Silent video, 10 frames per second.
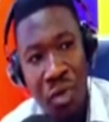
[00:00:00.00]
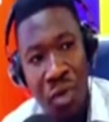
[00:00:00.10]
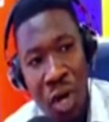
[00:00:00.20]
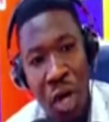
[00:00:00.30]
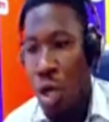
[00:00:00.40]

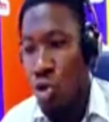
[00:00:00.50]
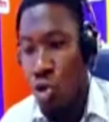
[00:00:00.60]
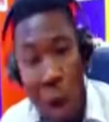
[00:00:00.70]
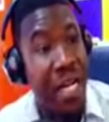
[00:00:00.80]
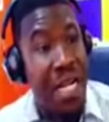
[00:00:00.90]
So, the
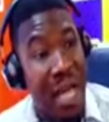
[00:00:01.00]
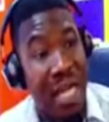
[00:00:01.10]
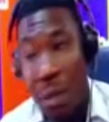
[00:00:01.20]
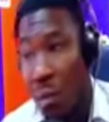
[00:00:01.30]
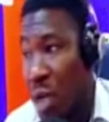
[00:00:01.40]
yamiasum
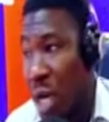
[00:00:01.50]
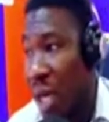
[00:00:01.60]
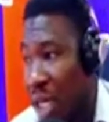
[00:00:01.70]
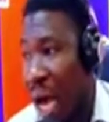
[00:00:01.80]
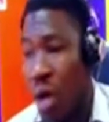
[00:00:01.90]
antia.
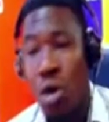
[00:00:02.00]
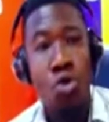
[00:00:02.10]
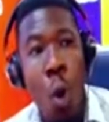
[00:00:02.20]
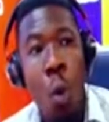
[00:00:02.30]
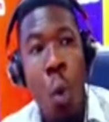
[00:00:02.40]
No
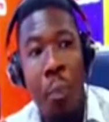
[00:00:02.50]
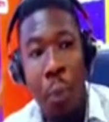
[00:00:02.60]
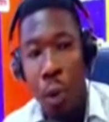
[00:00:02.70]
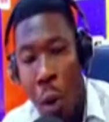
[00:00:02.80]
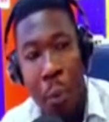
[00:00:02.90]
weapon, no
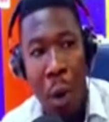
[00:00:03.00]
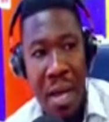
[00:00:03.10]
power.